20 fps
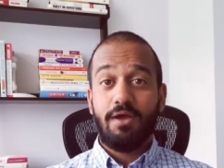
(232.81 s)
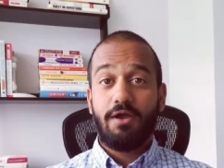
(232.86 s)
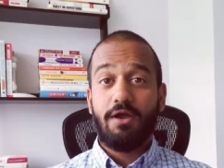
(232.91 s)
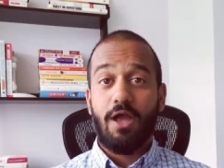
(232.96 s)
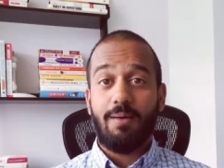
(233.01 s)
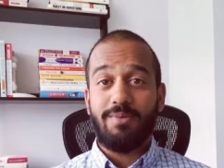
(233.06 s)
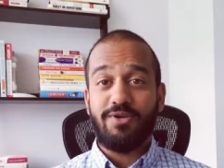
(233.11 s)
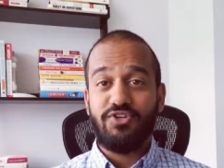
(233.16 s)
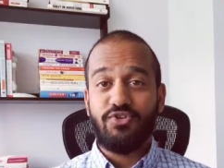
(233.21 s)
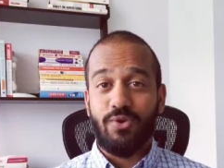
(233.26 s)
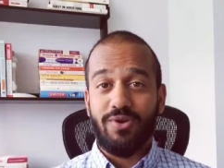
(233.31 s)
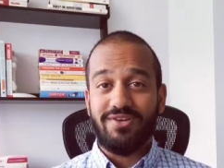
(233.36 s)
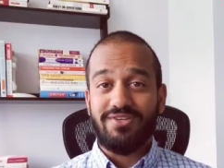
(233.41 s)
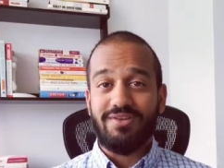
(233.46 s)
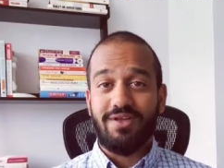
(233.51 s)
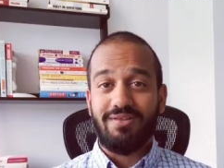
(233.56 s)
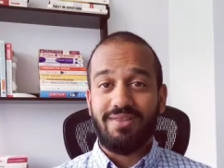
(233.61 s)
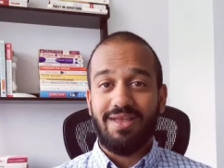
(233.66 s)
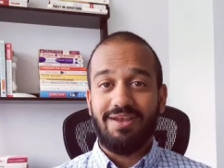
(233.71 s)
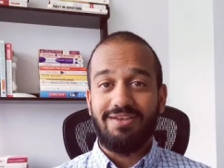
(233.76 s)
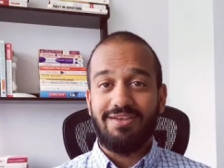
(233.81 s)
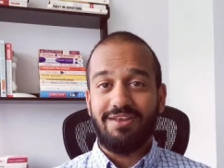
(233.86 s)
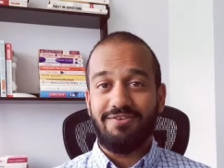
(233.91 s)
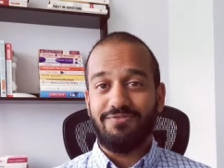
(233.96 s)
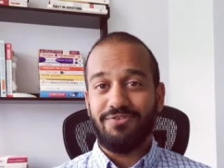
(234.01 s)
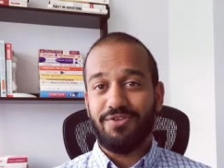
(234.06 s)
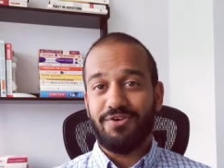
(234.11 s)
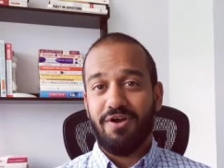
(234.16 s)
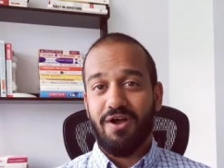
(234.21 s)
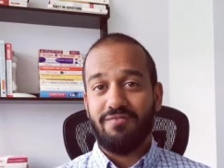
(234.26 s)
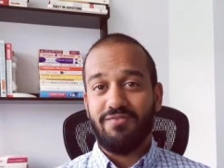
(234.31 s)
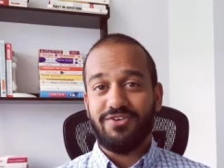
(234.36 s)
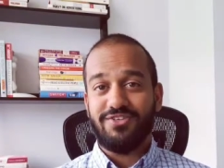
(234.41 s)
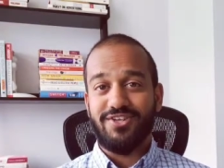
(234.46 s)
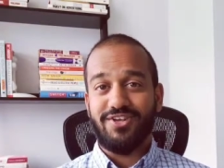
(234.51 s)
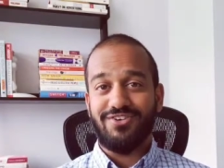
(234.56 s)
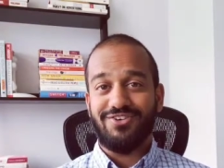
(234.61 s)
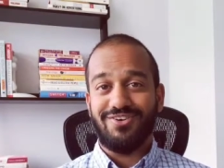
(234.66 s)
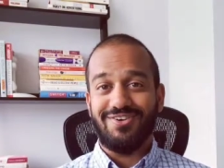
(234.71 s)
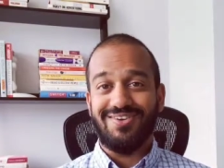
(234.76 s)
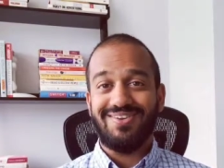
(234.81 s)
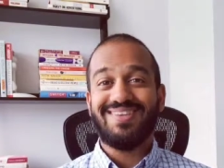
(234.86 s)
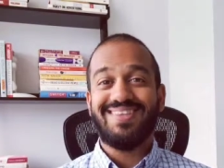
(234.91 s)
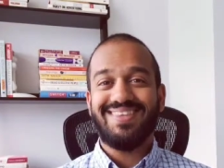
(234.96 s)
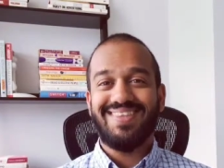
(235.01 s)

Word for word: come and join us on LinkedIn for the conversation.